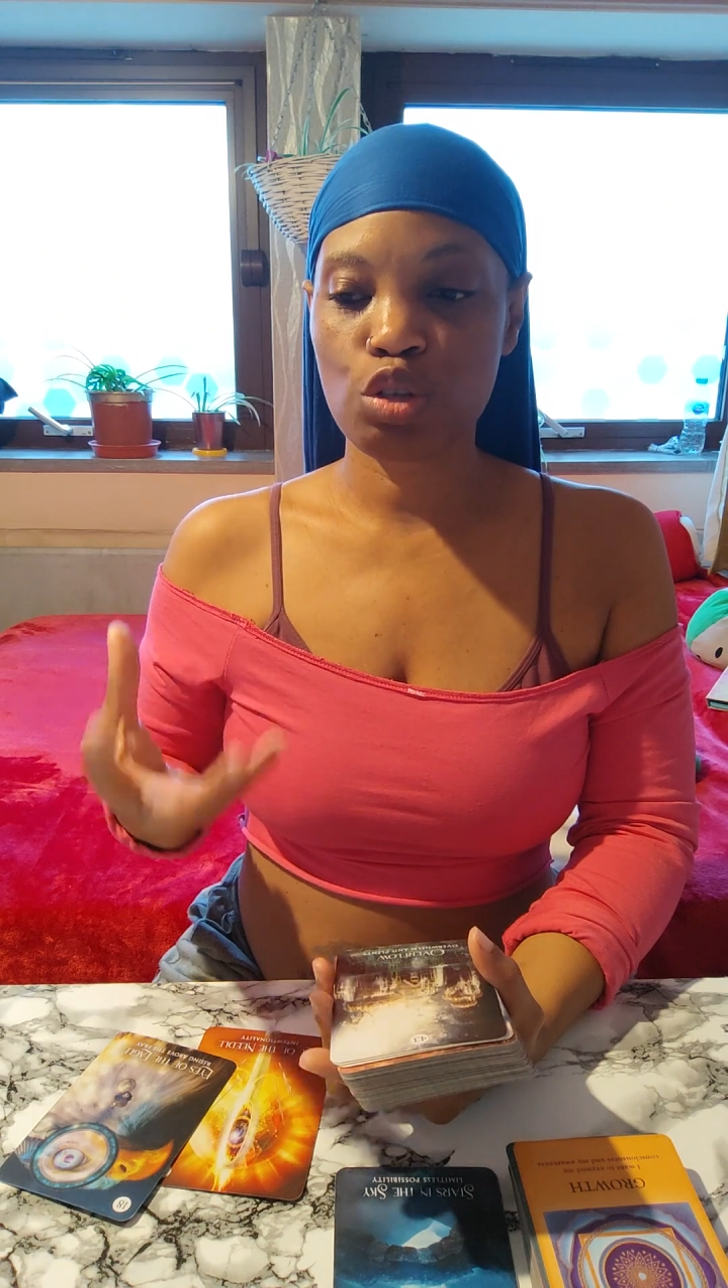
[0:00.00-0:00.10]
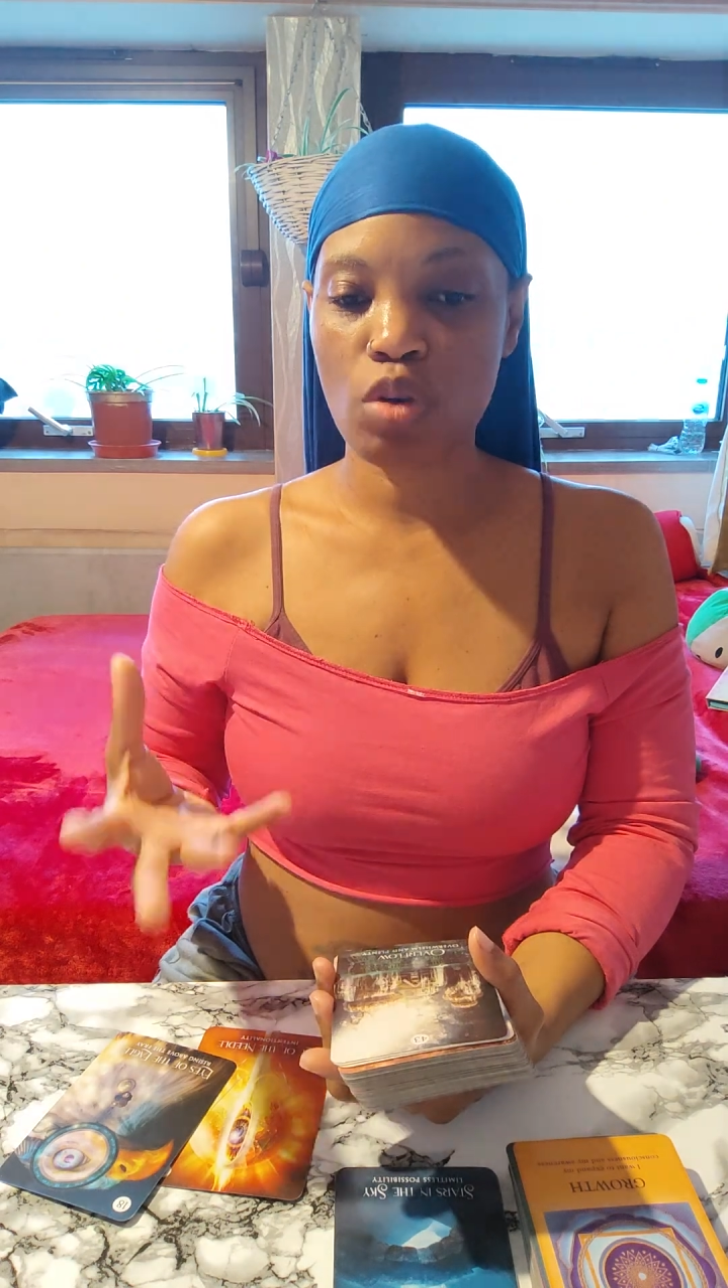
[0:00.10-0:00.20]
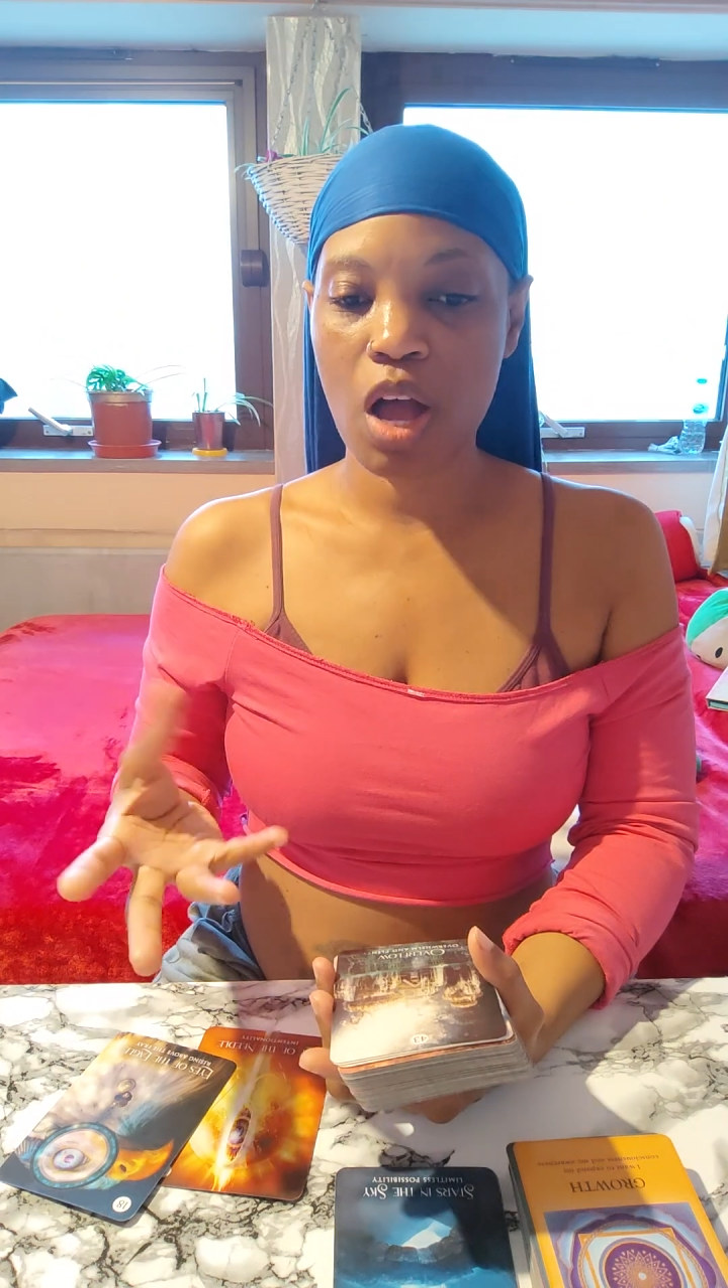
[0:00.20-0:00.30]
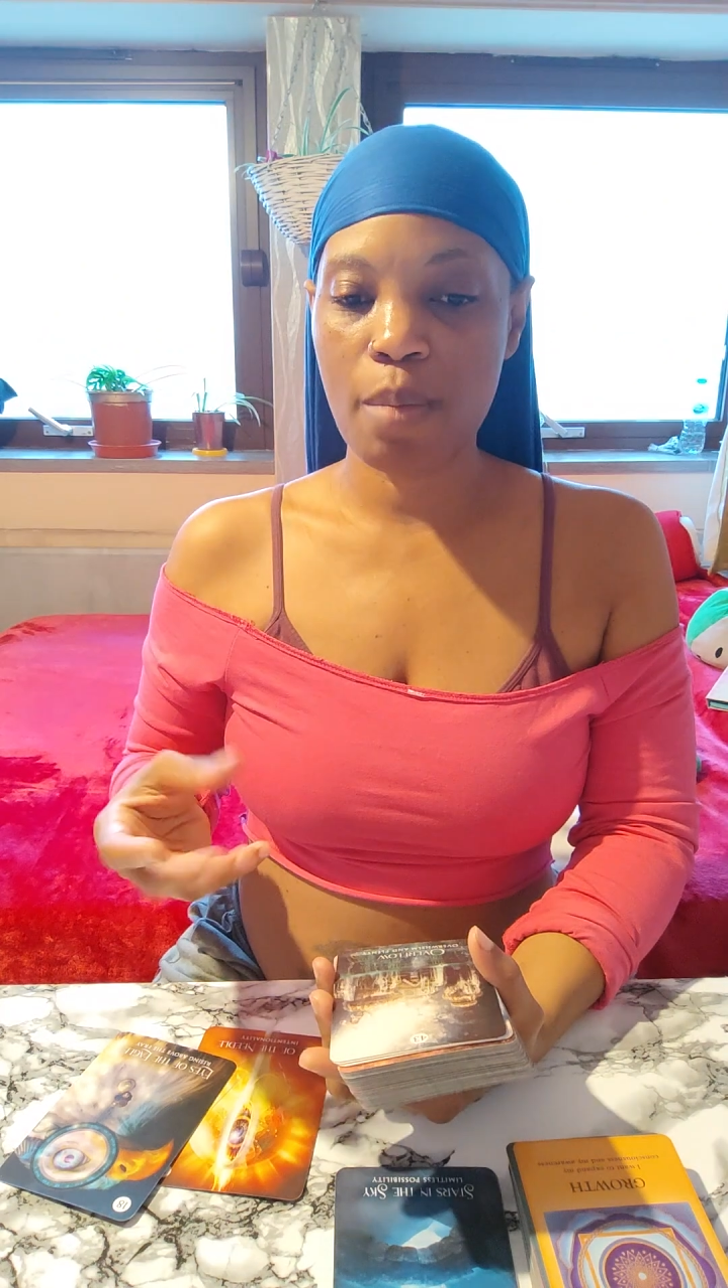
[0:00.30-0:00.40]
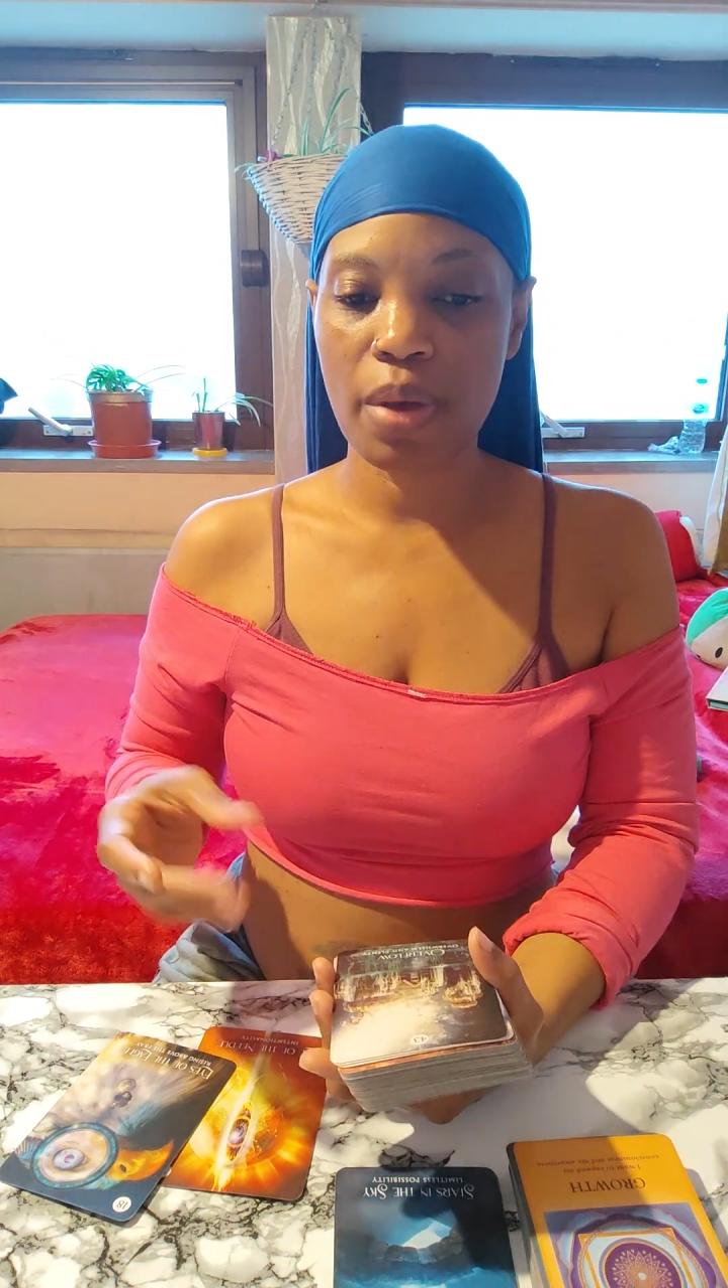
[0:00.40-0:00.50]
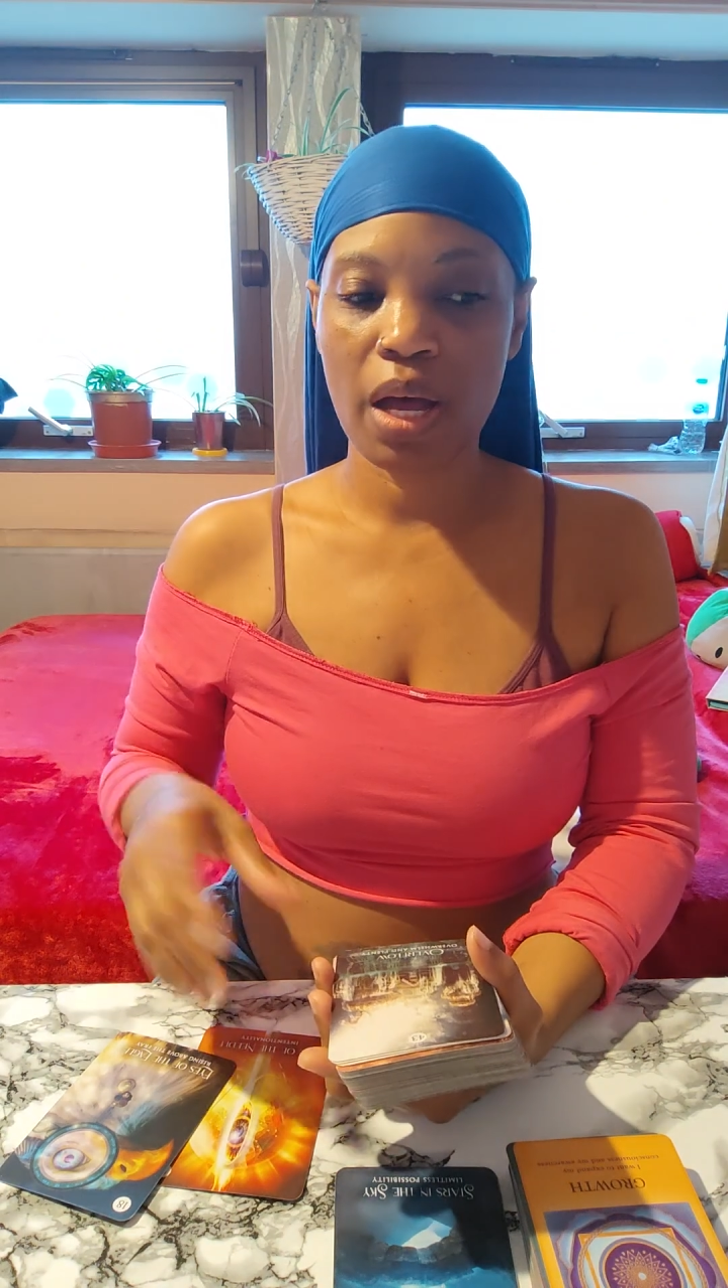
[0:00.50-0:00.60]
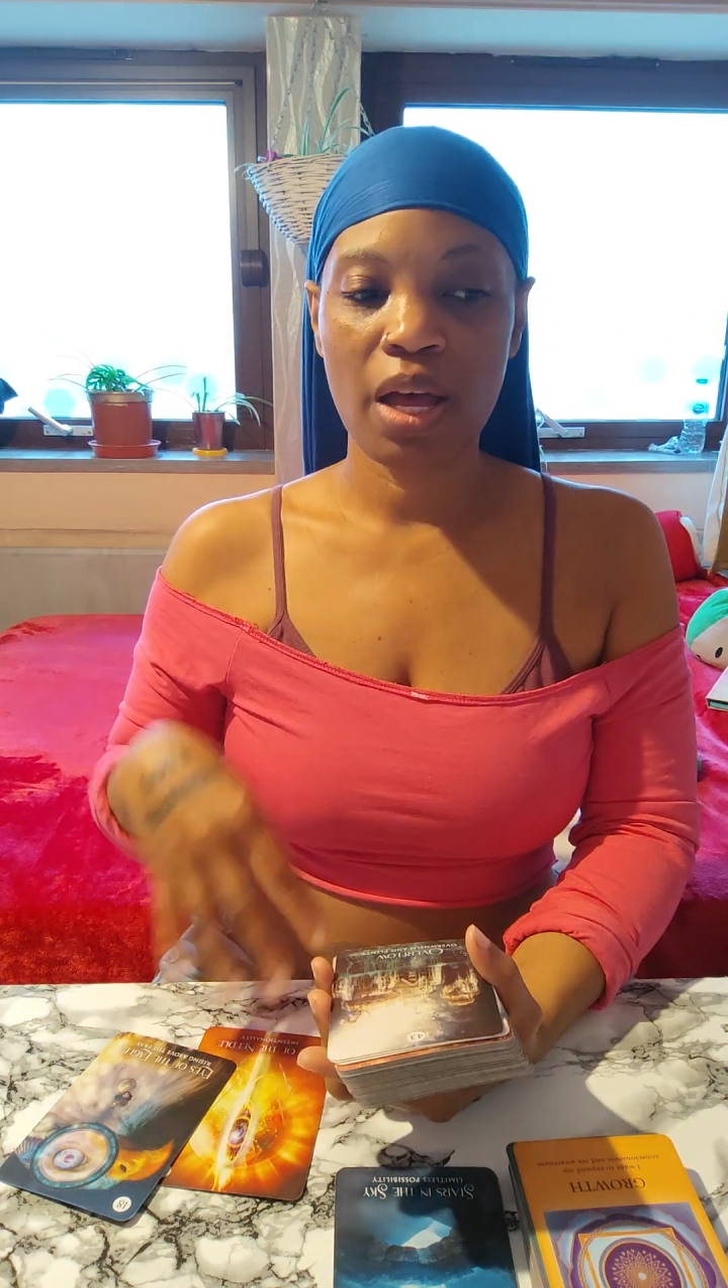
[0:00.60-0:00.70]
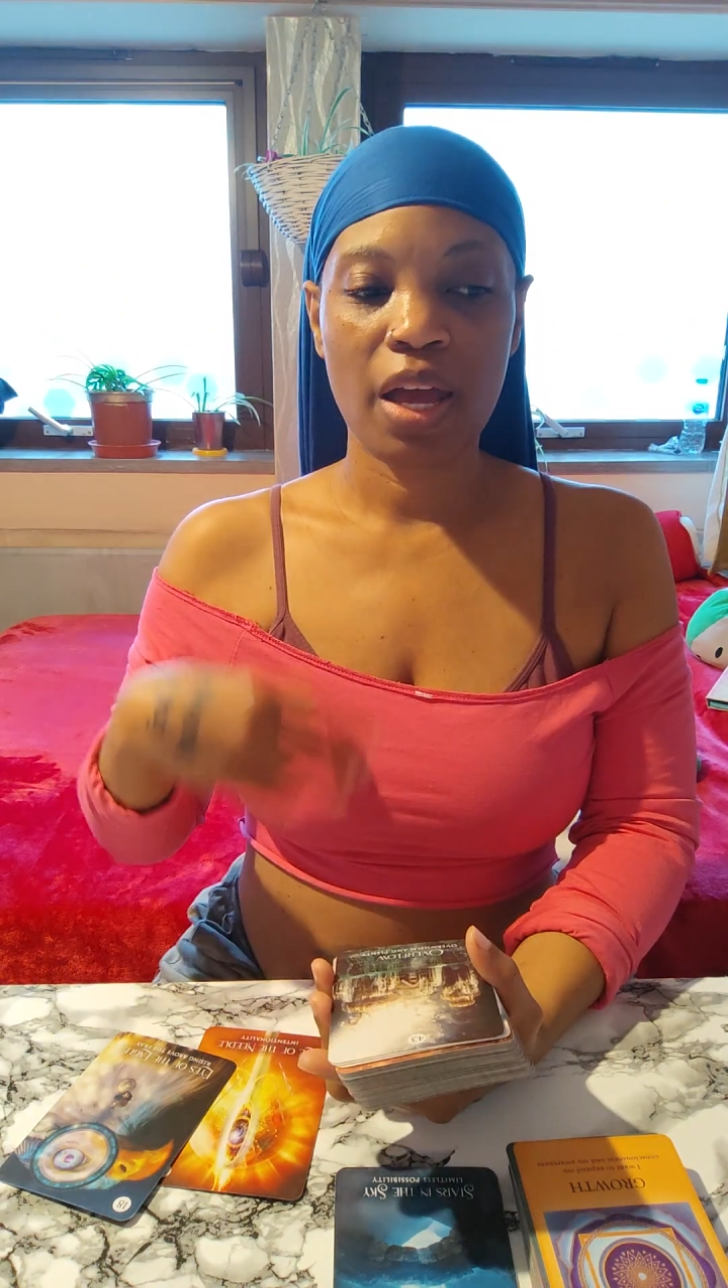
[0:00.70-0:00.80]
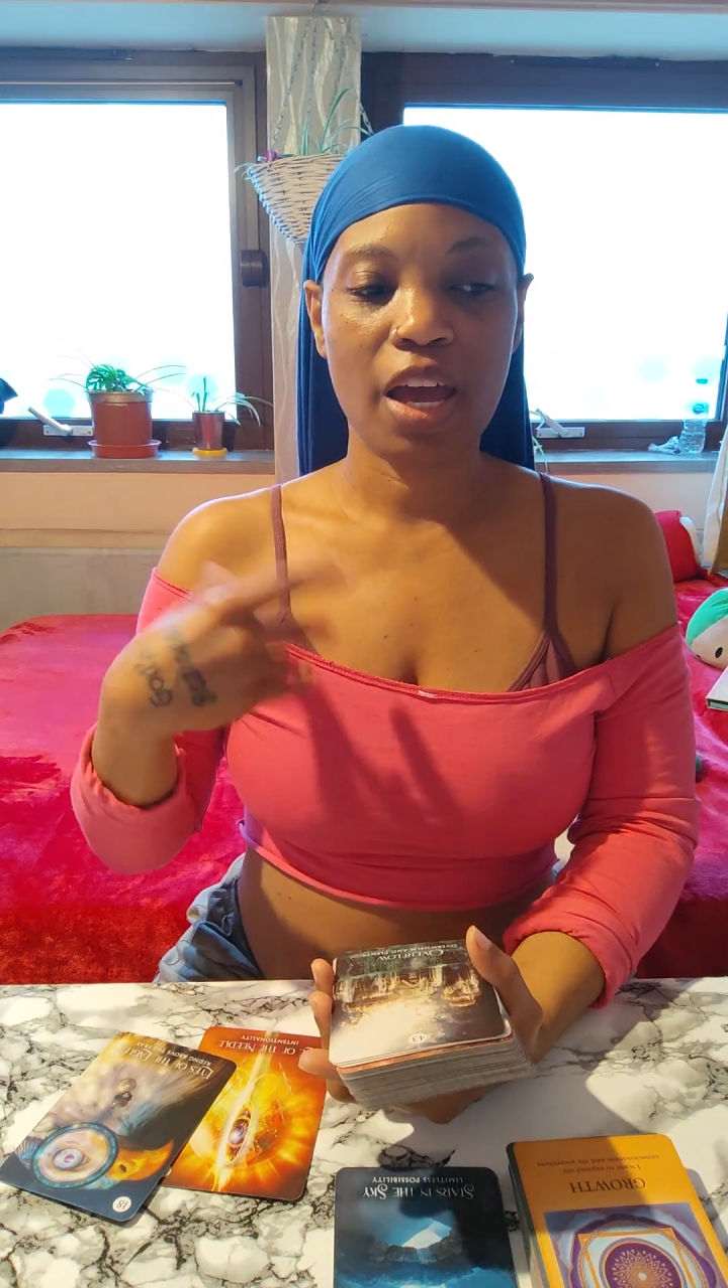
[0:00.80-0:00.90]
trauma